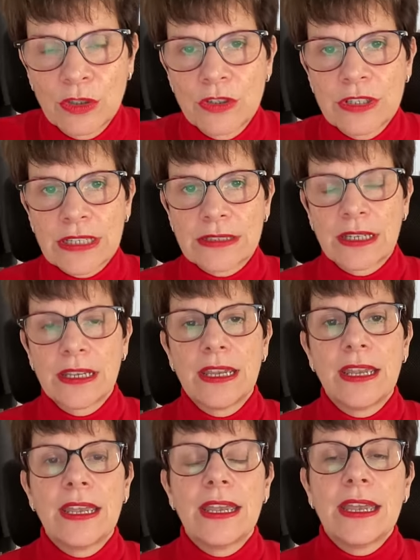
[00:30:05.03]
closet
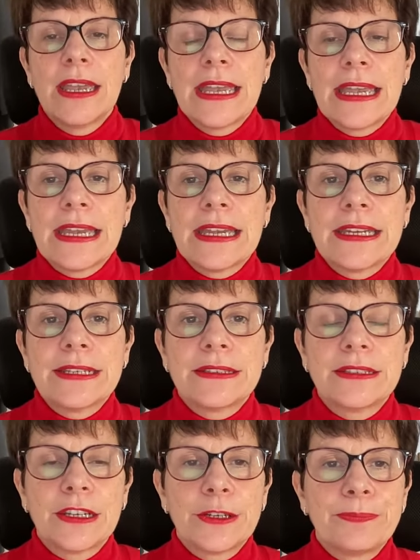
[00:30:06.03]

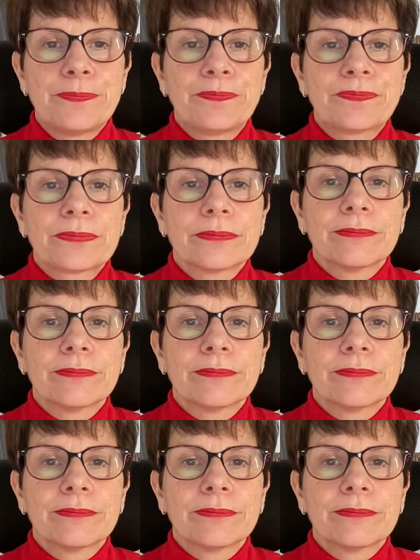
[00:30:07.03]
and um,